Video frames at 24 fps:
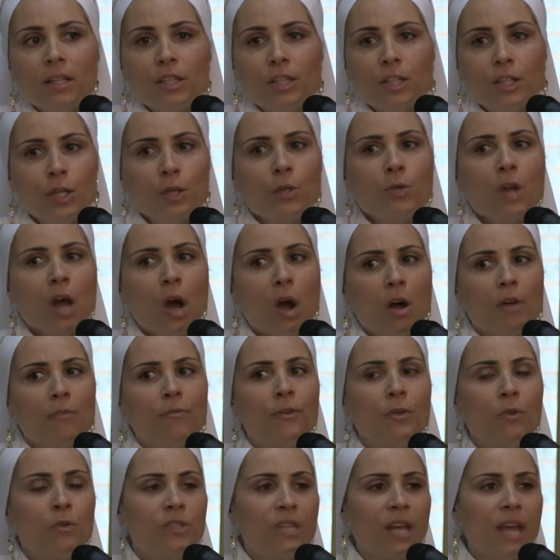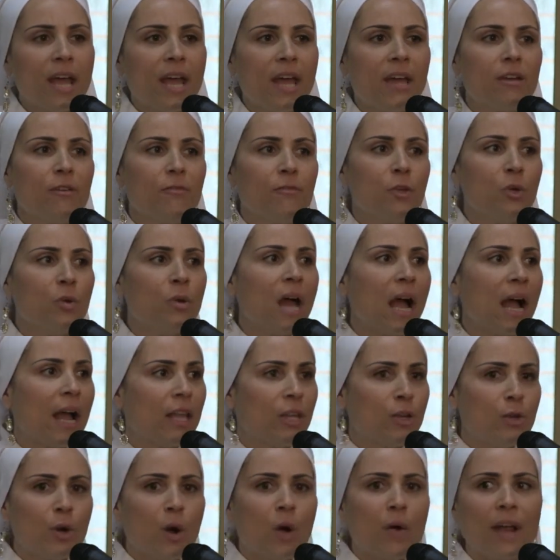You know if you're dead, if you
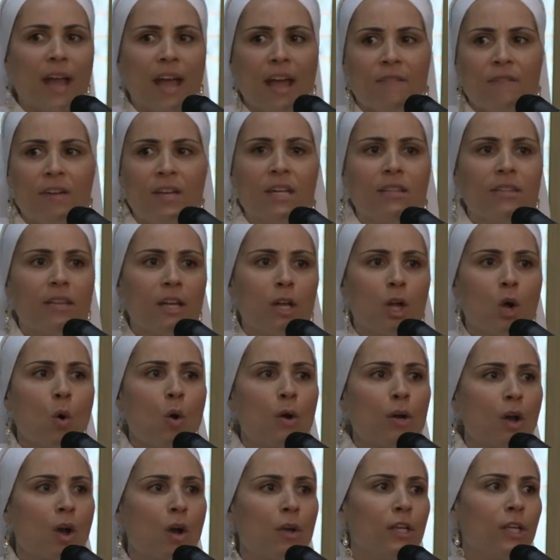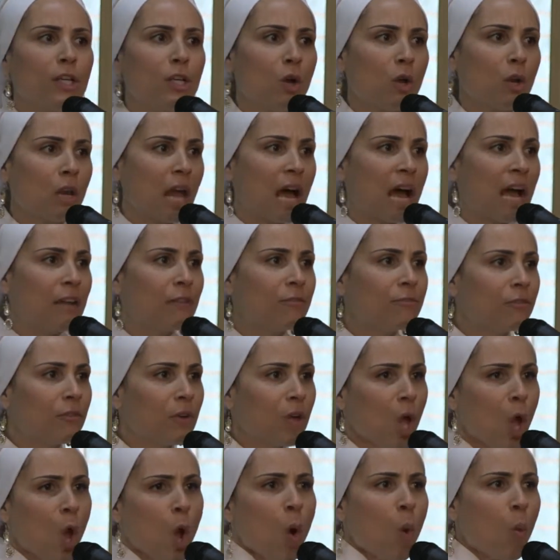don't have anything going on in your life.
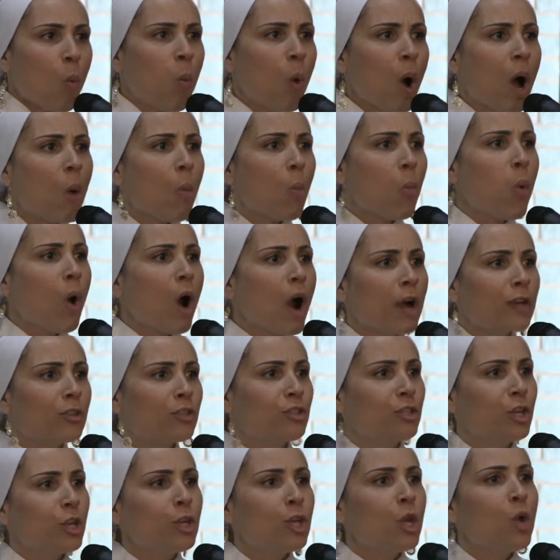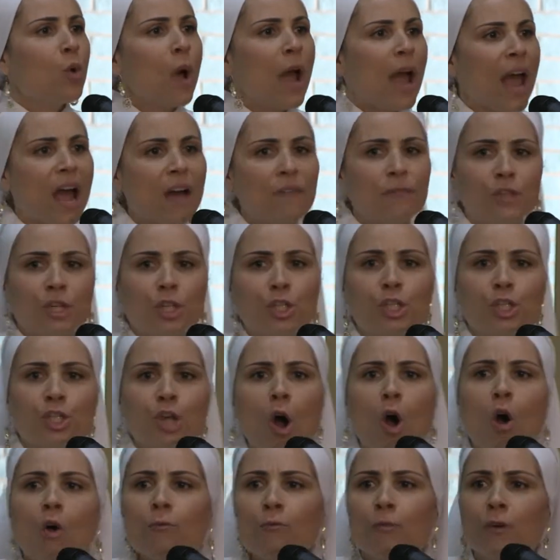What works do you have to
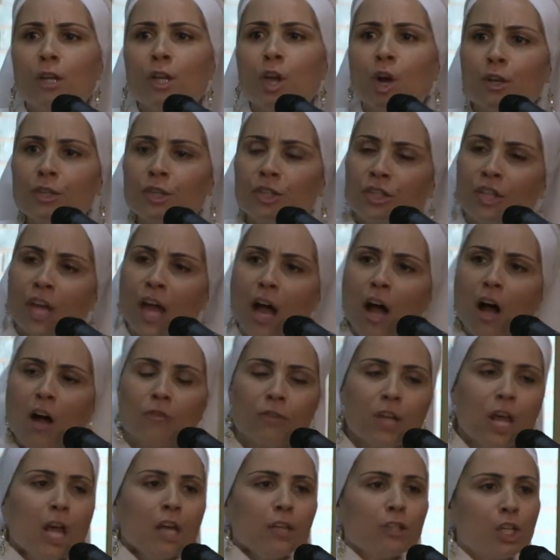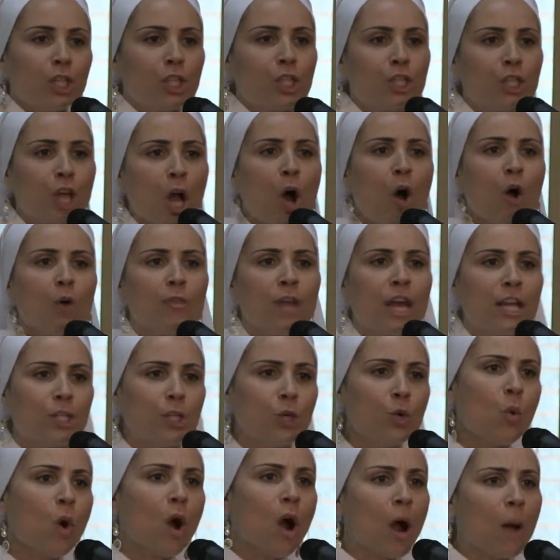show for yourself, to show that
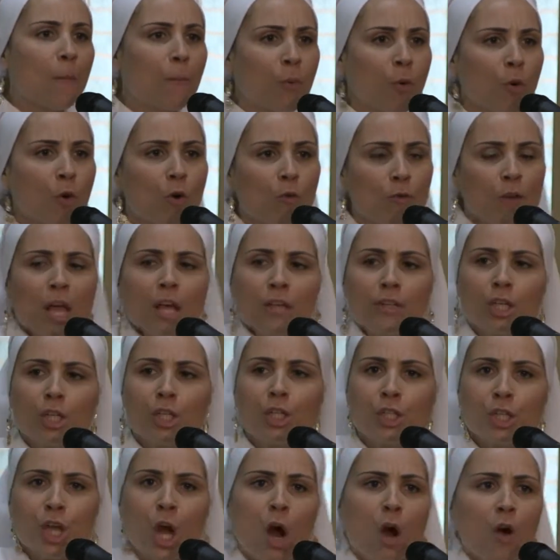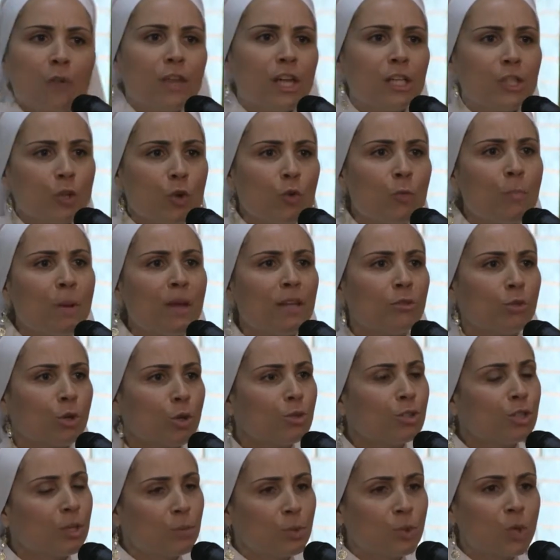you are approved, to show that you've been
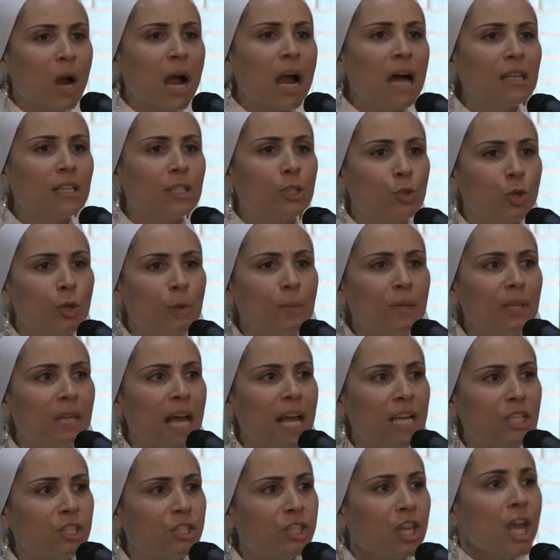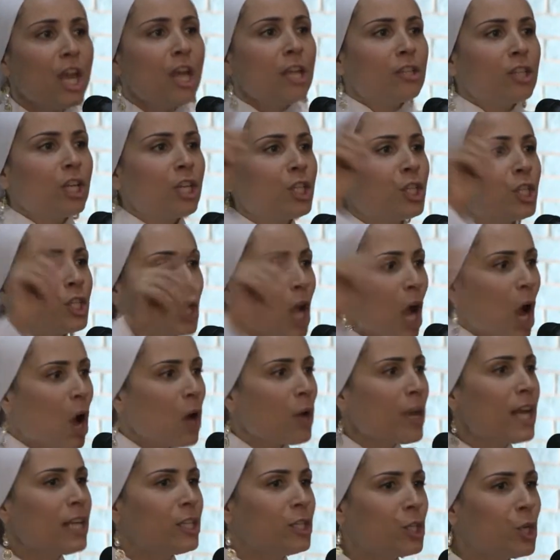through some trial and tribulations, to show
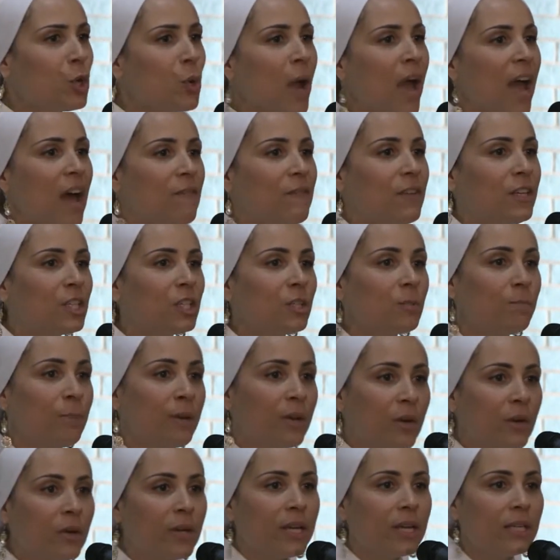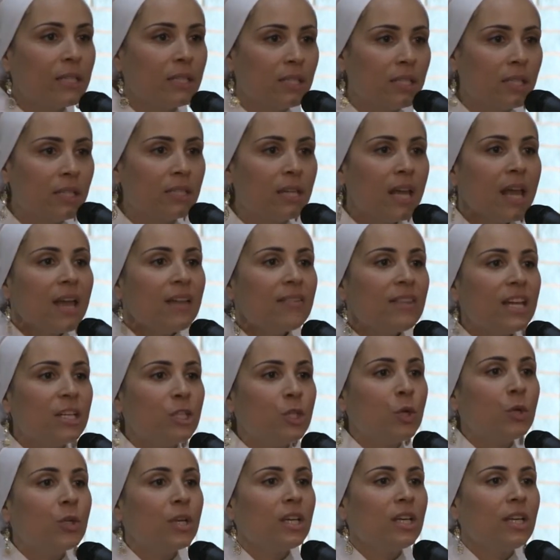that you have experiences
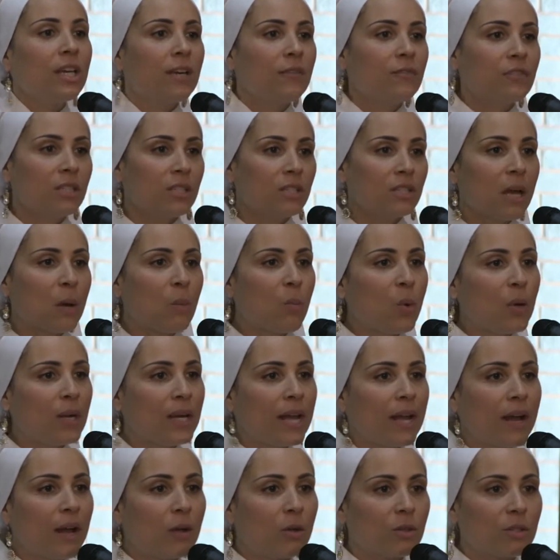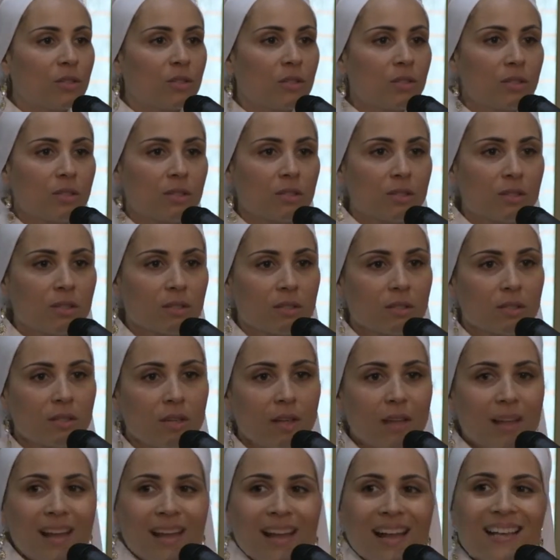that you can give to someone else?
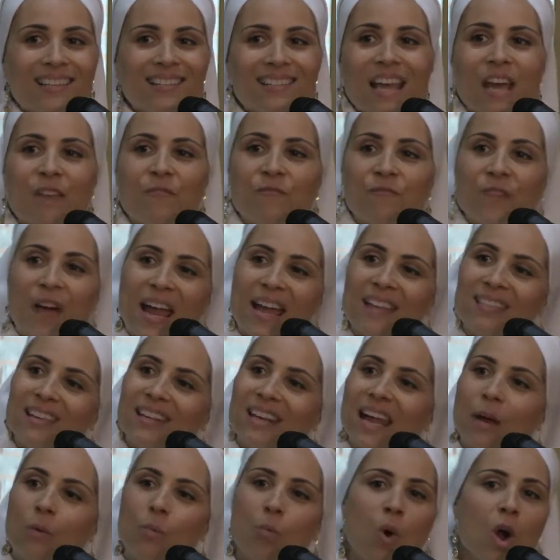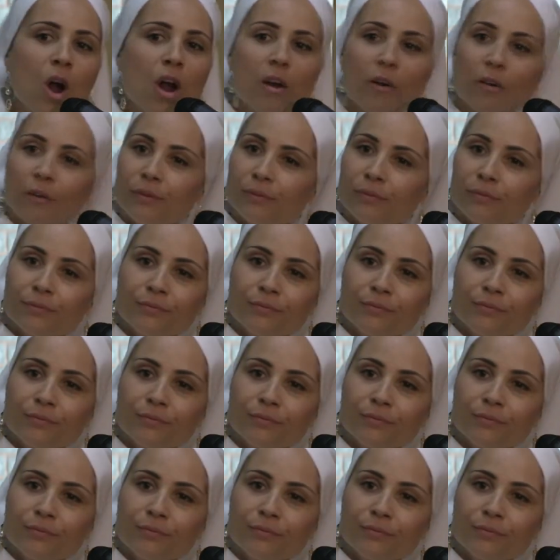It's that faith and that work.